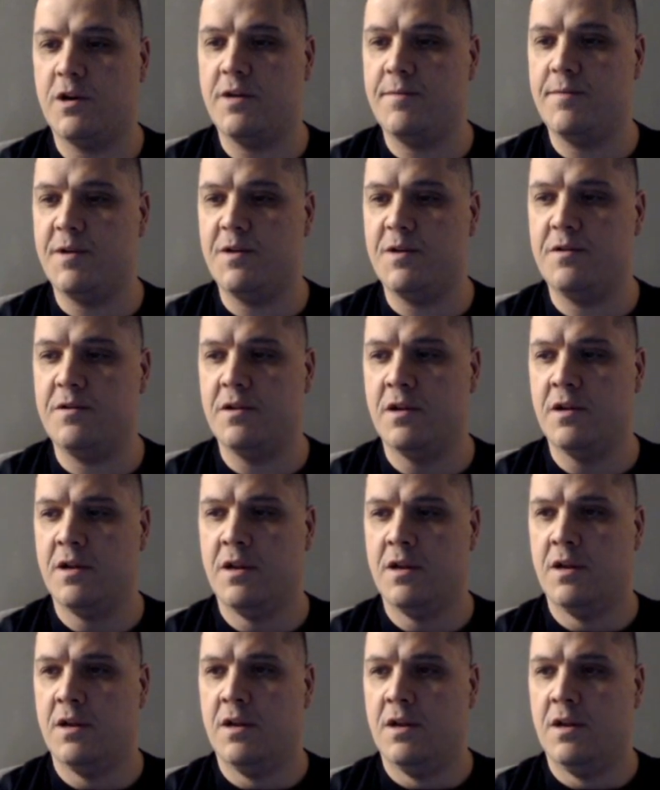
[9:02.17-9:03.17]
about.
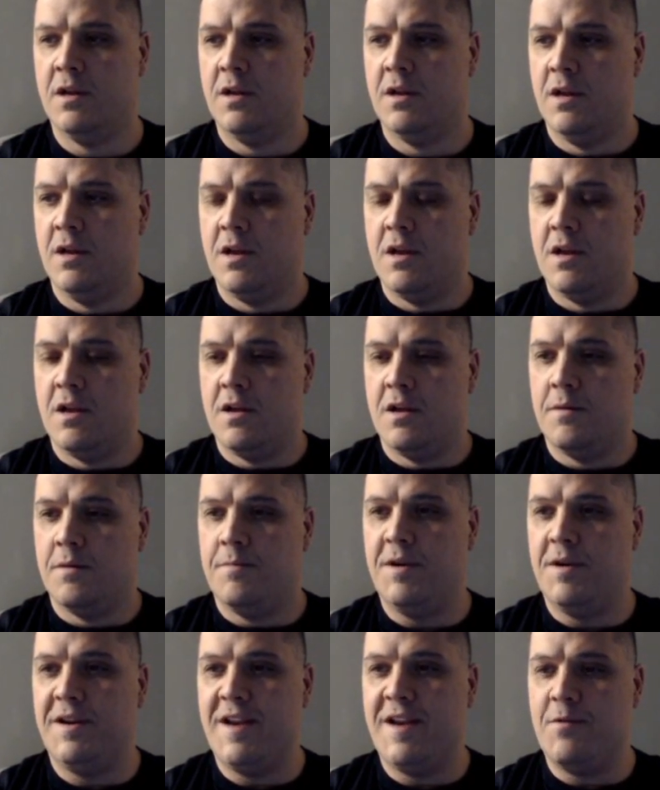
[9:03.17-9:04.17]

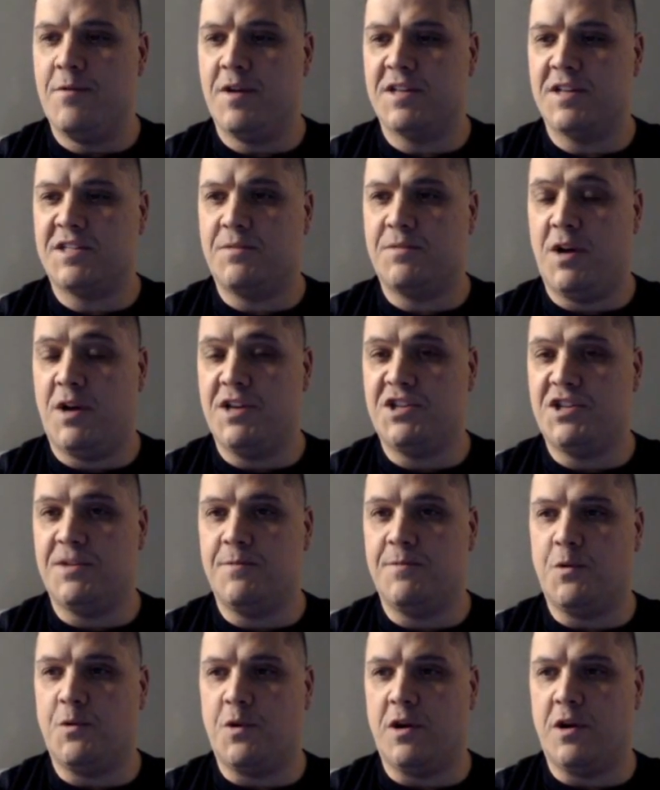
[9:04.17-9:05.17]
But now we got supply
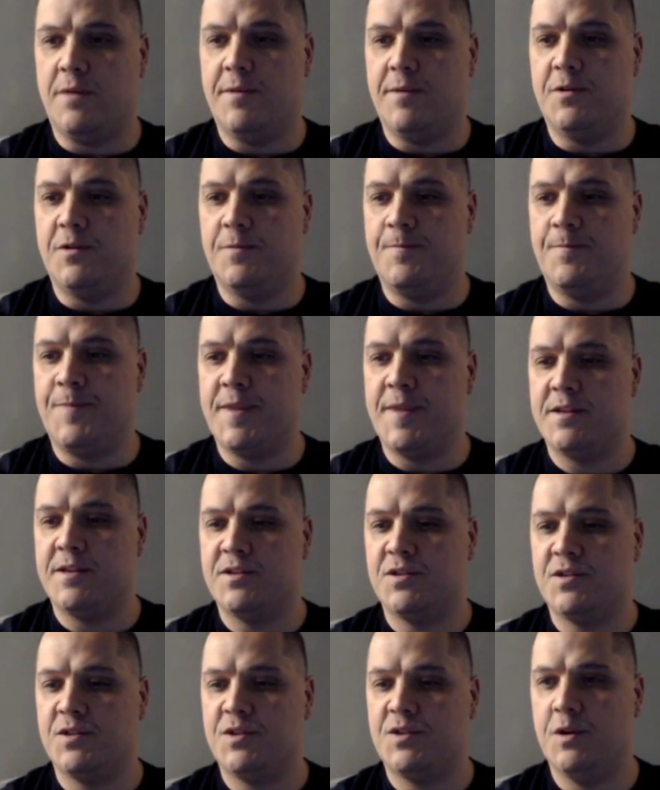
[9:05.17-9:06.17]
shipment to worry about.
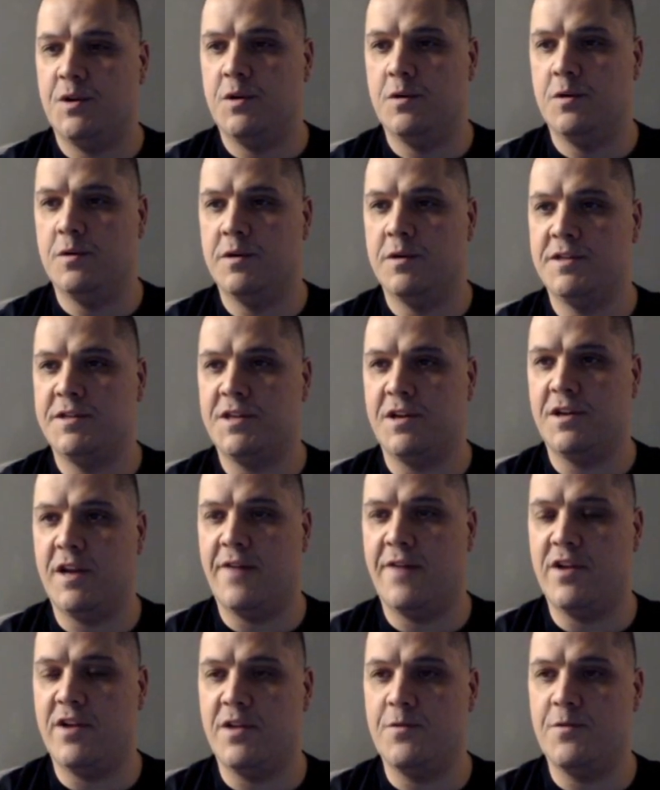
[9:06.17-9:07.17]
So is he going to
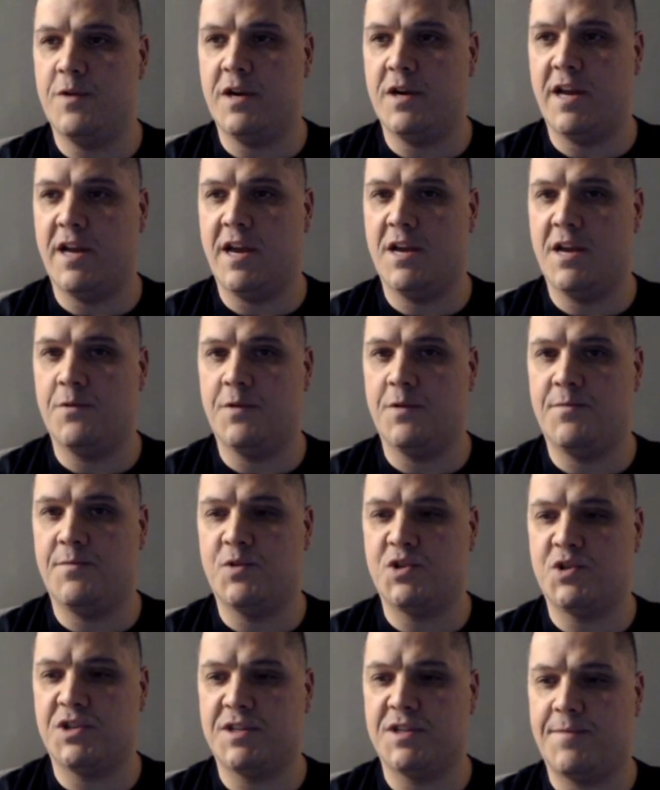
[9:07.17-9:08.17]
have another one in hand when he
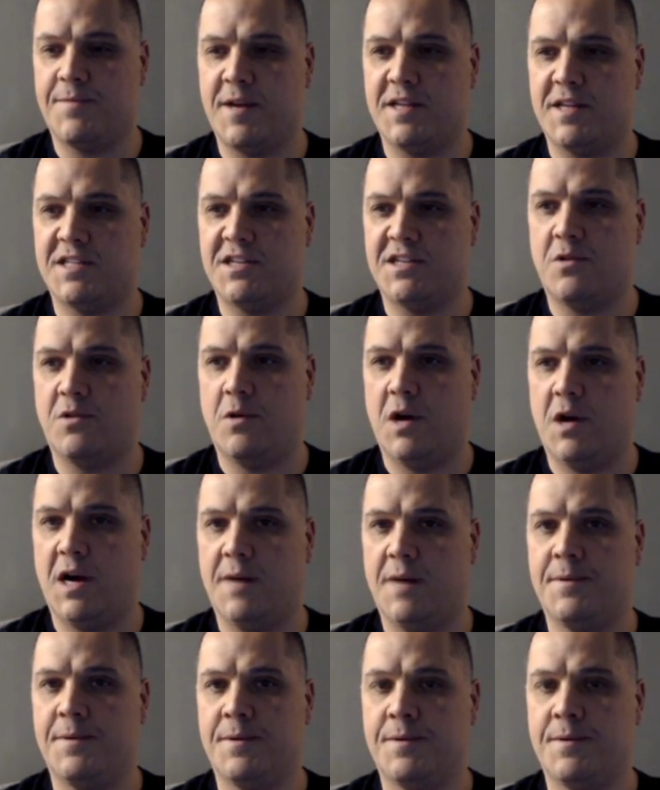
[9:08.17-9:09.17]
pushes up that
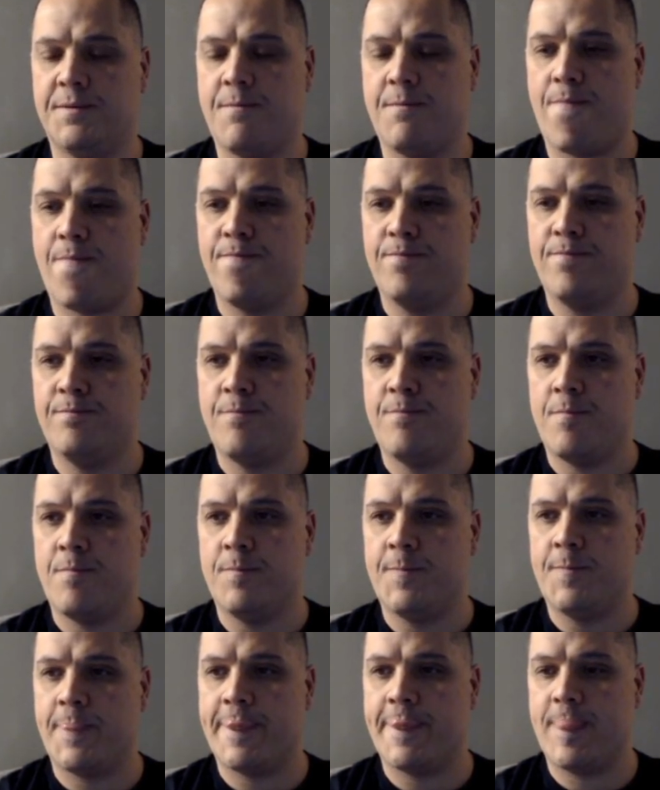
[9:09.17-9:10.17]
0-op?
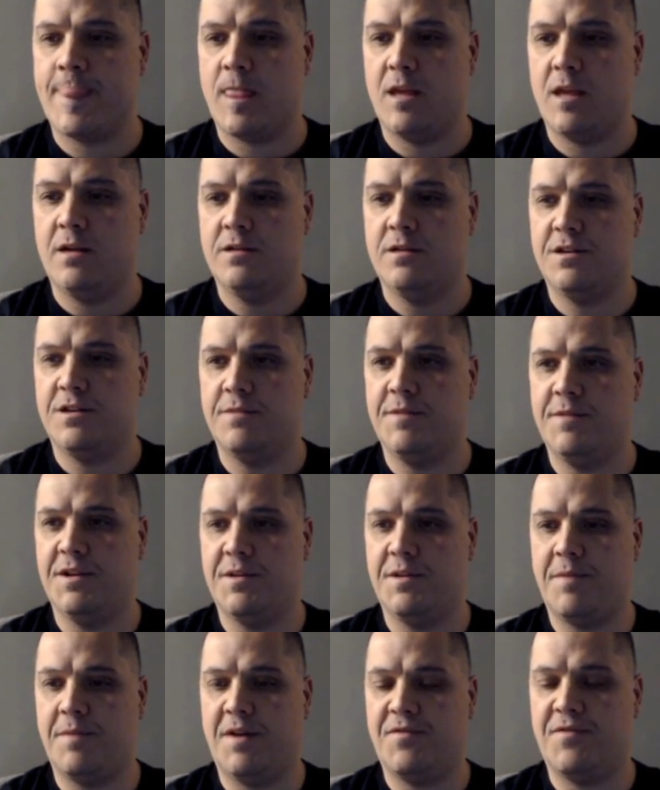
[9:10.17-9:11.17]
Is he going to be able
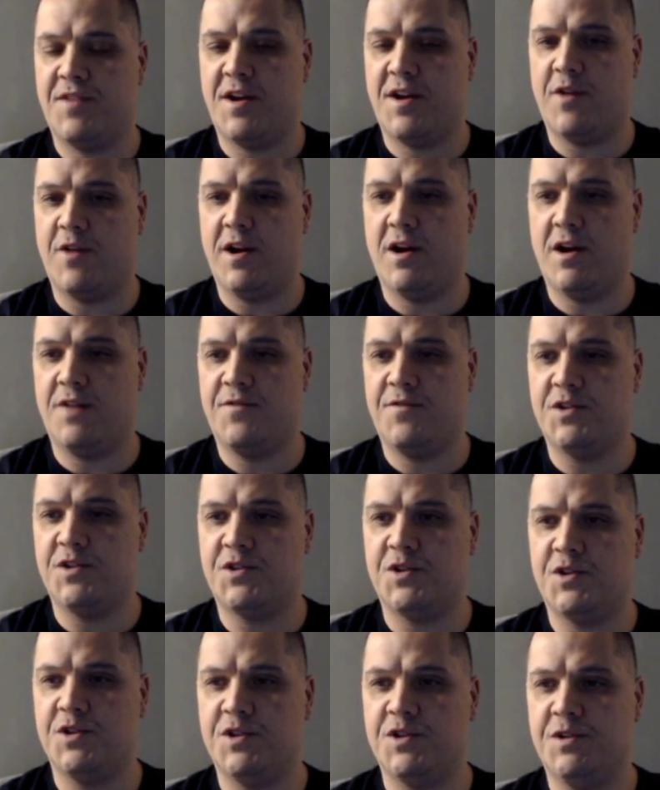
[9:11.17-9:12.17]
to buff that right off on
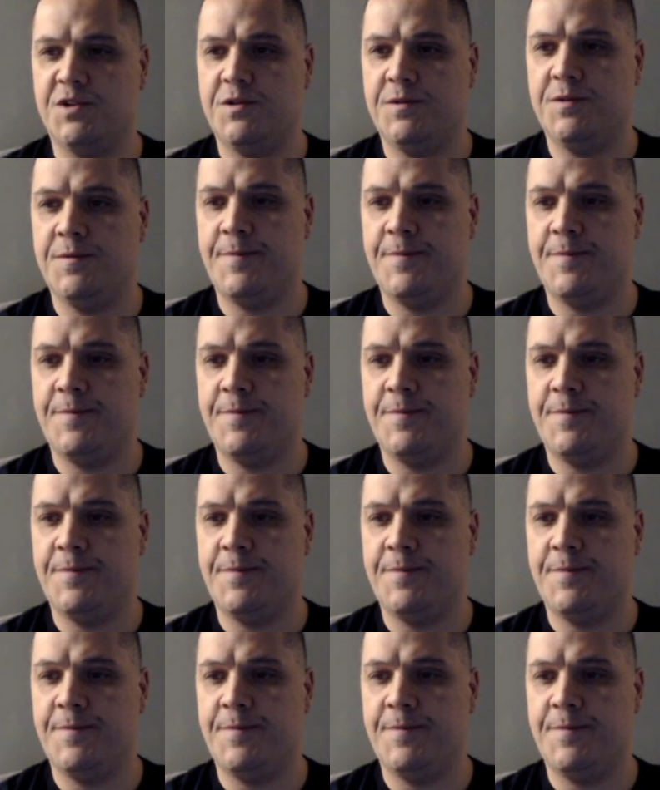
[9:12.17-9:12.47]
turn 2?